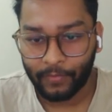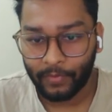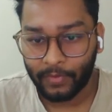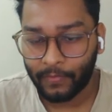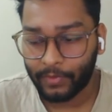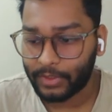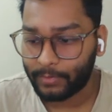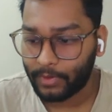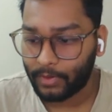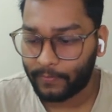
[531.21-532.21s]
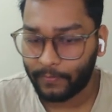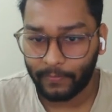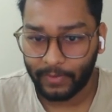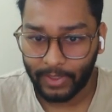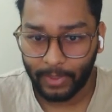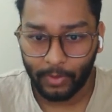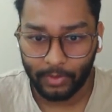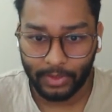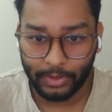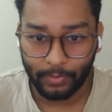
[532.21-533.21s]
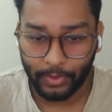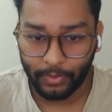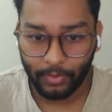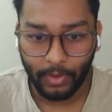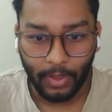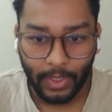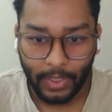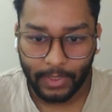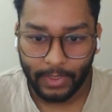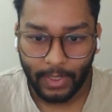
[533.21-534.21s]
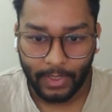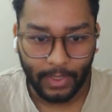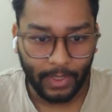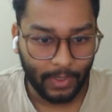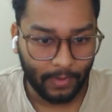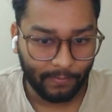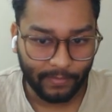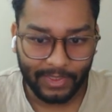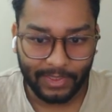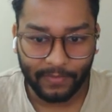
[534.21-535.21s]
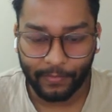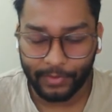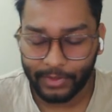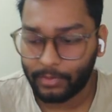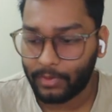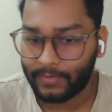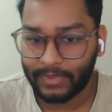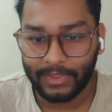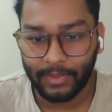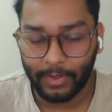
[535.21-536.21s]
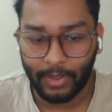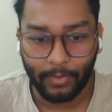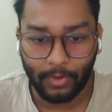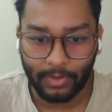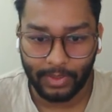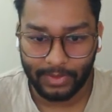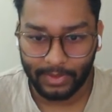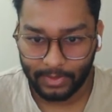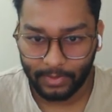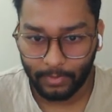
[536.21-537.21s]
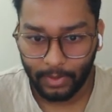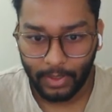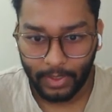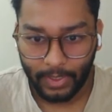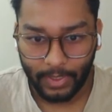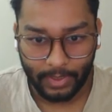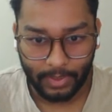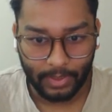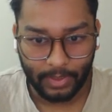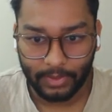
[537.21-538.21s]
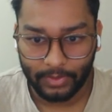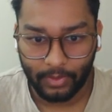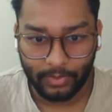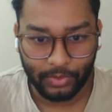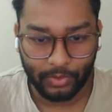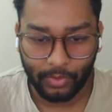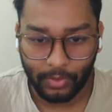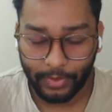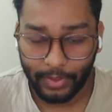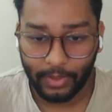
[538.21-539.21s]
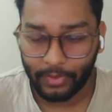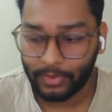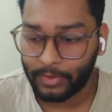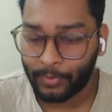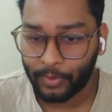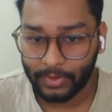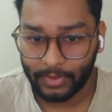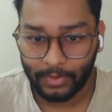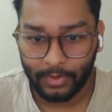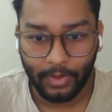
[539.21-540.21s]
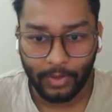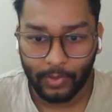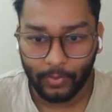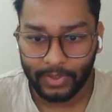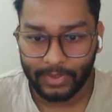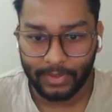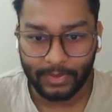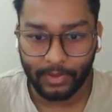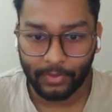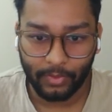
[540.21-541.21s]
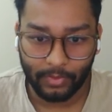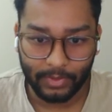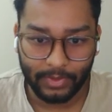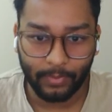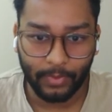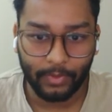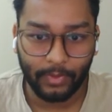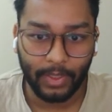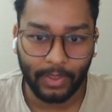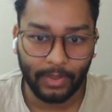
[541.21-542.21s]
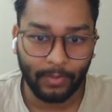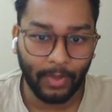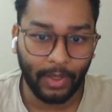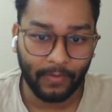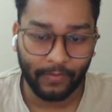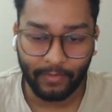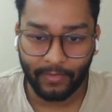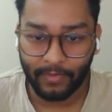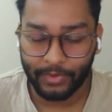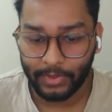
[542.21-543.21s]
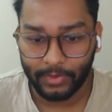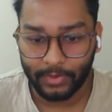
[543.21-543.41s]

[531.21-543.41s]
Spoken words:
I have 24 GB of VRAM on the GPU, and I have 64 GB of system RAM on the system, and it is also green on the processor with 16 core CPU, and my driver